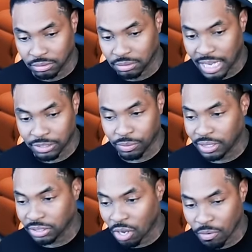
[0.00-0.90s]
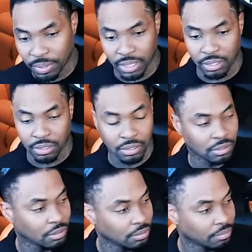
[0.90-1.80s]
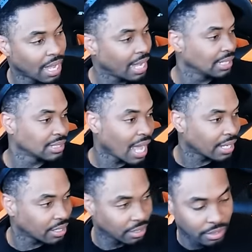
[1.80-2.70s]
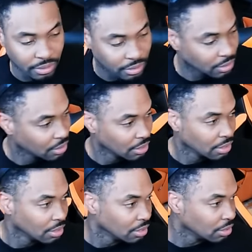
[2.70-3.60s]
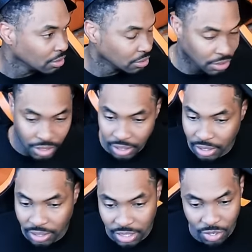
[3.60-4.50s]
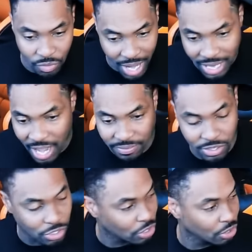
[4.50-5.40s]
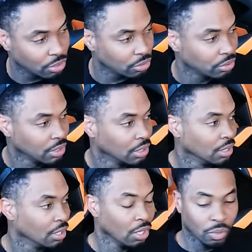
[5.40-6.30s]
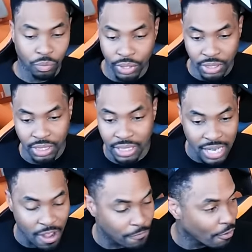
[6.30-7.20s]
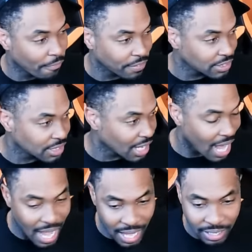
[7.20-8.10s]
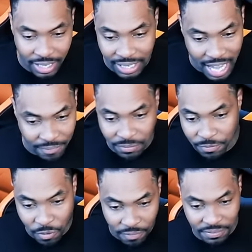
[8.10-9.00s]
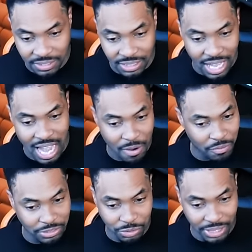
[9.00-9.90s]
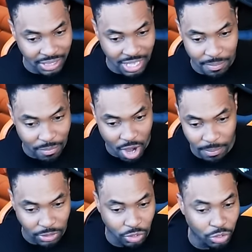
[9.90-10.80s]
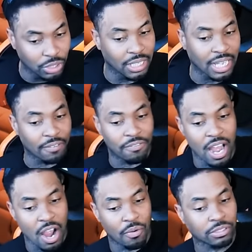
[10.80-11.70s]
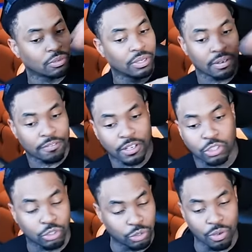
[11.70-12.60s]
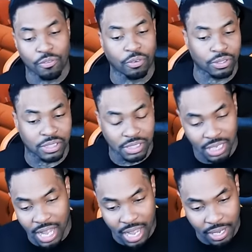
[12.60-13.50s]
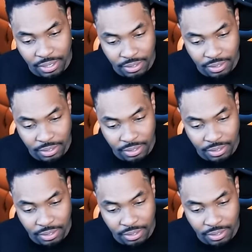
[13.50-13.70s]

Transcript: That's what it's gonna be. May is out of here, nigga. And then right after June, we looking at Fourth of July. And after Fourth of July, when you eat that barbecue, you look at fireworks or whatever the fuck you do on Fourth of July.